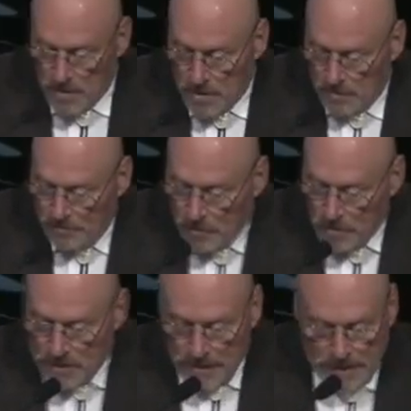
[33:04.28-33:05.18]

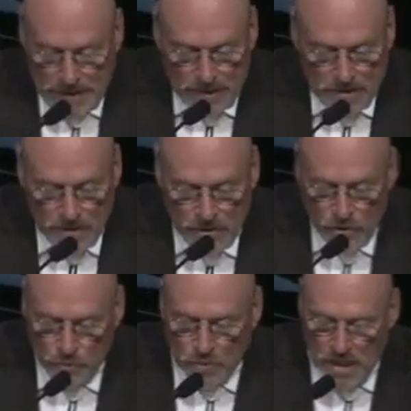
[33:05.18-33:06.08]
Therefore, indeed, I
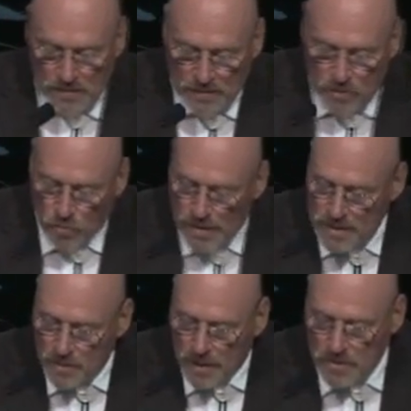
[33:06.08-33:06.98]
send you prophets,
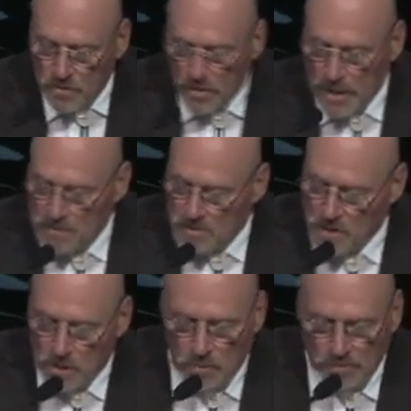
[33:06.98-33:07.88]
wise men, and scribes, and
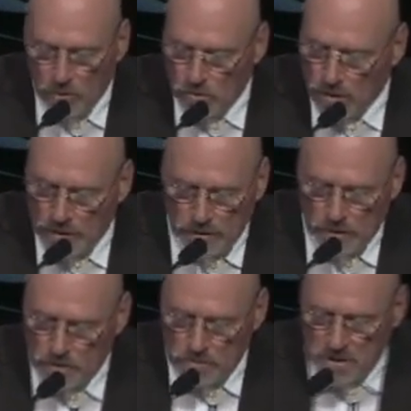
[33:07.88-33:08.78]
some of you will
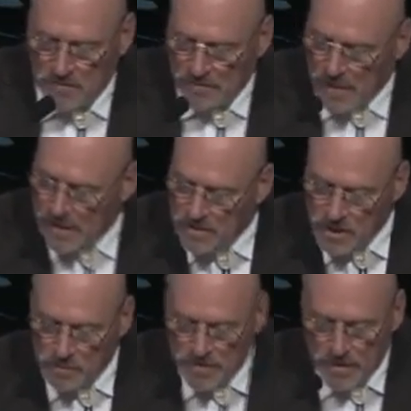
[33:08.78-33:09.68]
kill and crucify, and
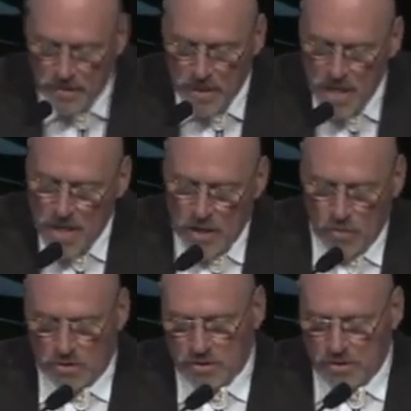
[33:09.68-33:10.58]
some of them
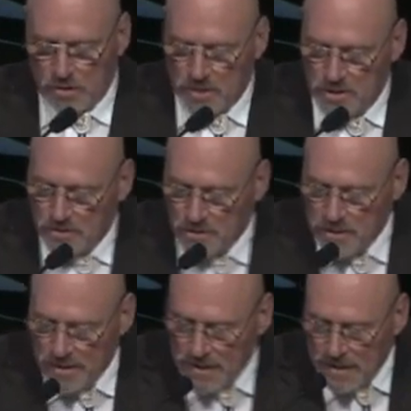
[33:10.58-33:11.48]
you will scourge in your
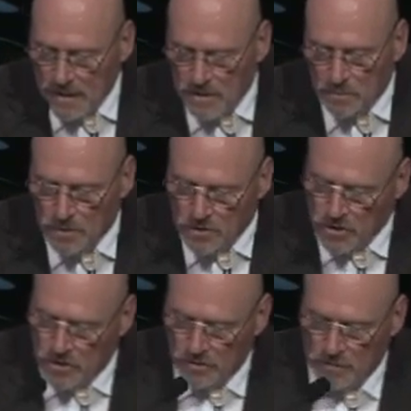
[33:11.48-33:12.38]
synagogues and
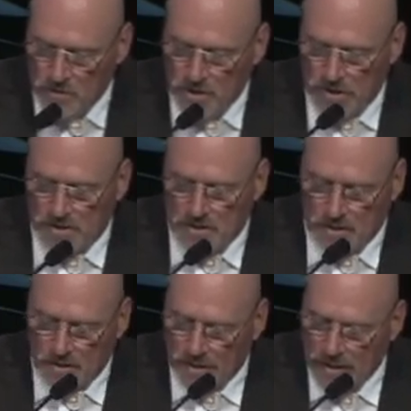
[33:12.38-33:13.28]
persecute from city to
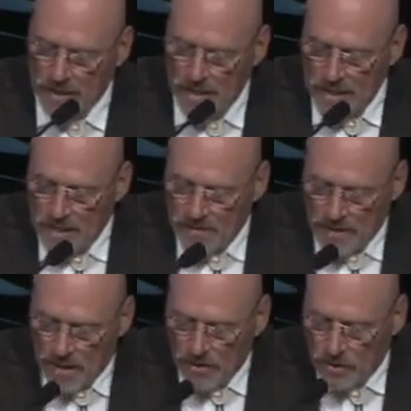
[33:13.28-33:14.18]
city,
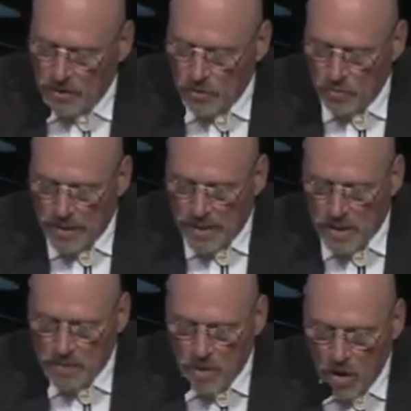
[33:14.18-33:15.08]
that on you may
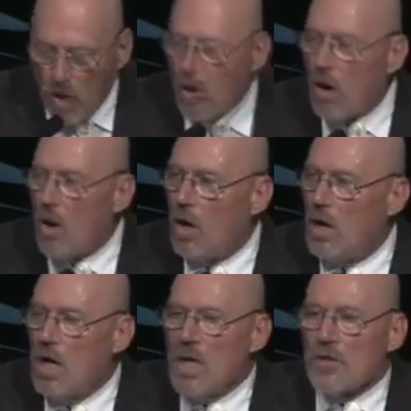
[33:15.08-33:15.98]
come
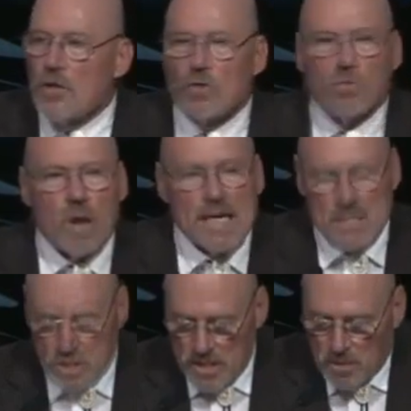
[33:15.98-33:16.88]
all the
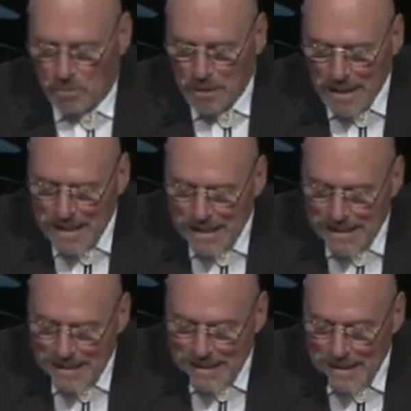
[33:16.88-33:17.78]
righteous
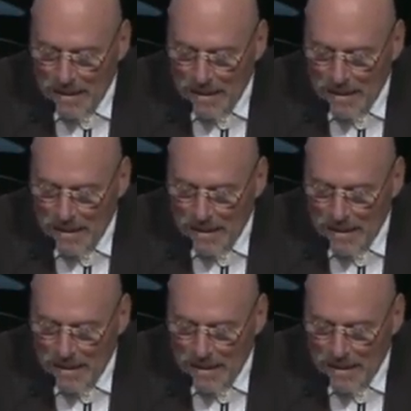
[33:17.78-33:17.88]
blood